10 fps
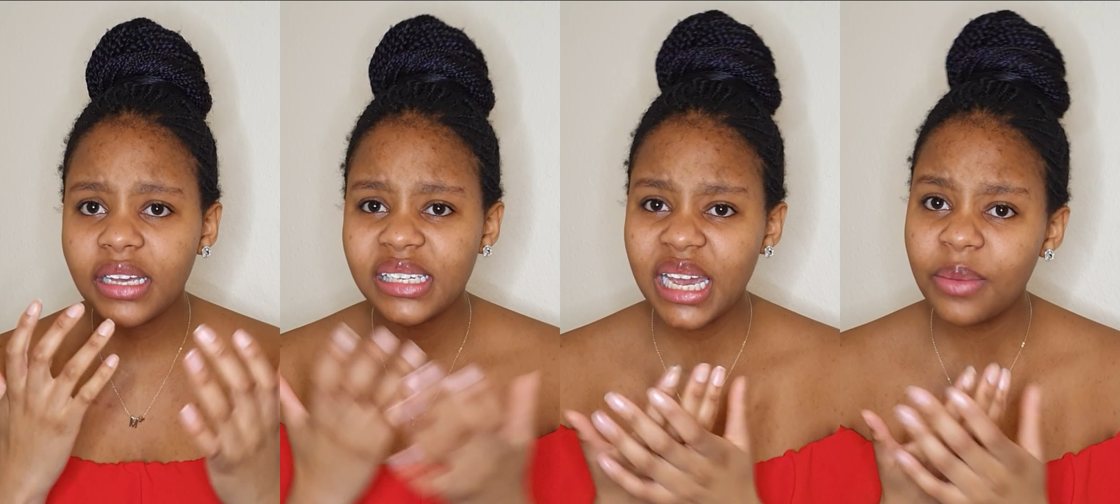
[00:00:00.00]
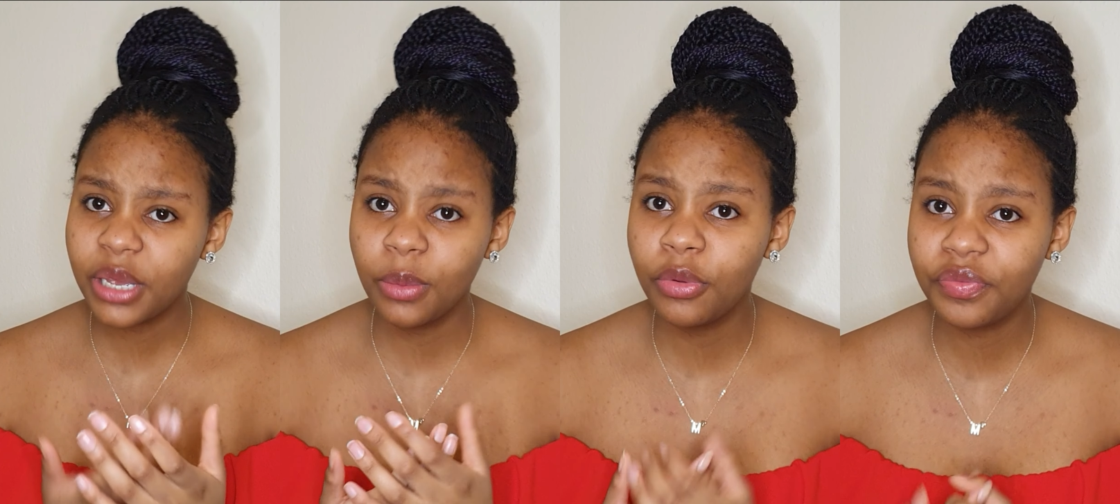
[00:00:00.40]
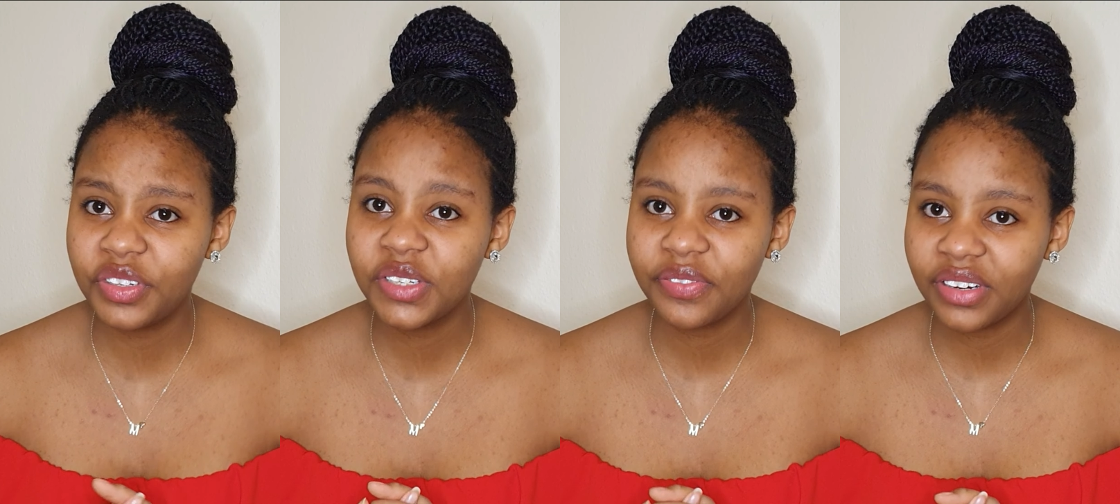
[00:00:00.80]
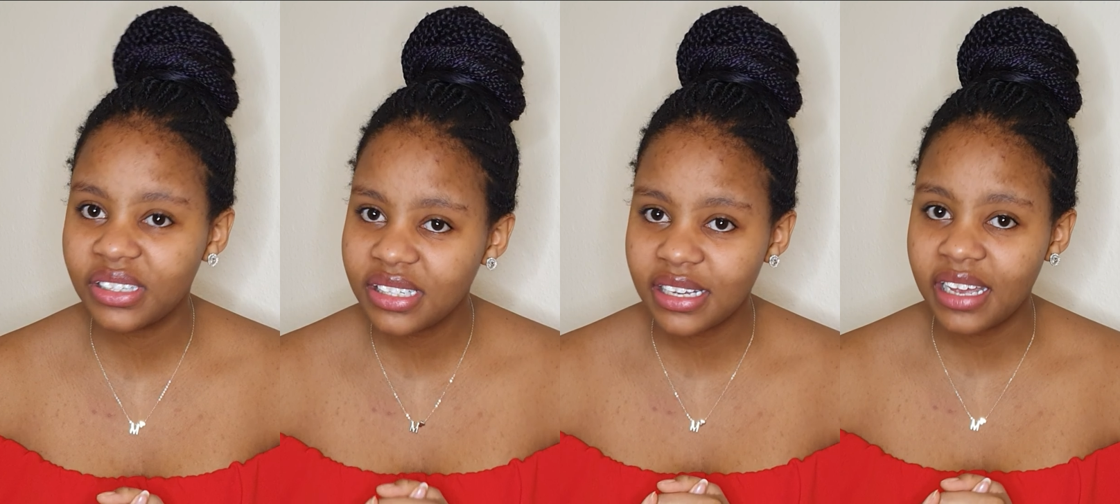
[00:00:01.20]
time can move this
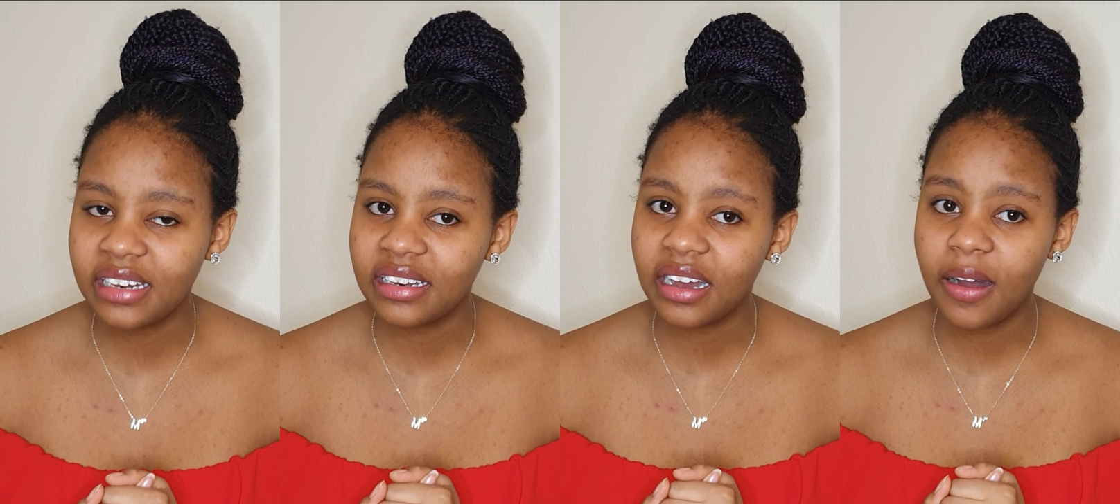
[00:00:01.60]
fast, and